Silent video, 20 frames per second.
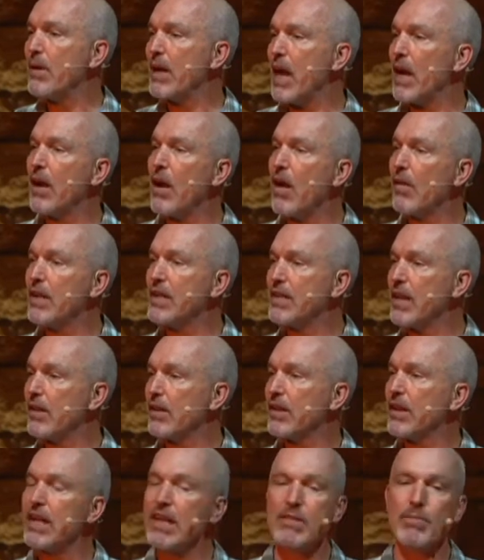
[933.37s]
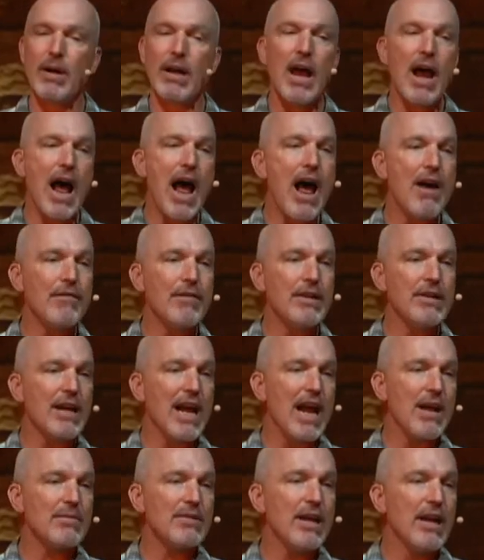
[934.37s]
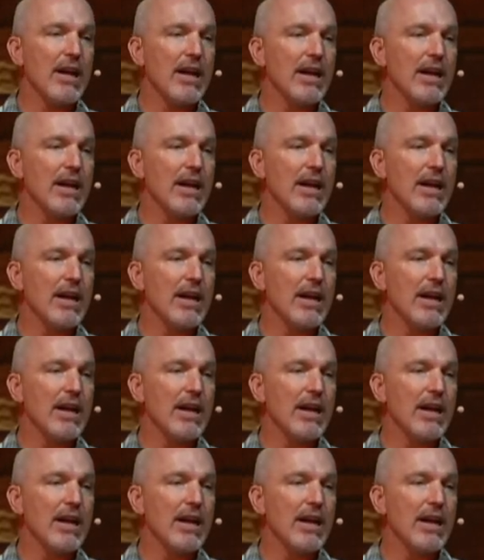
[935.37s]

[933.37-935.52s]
on all these other things, but oftentimes,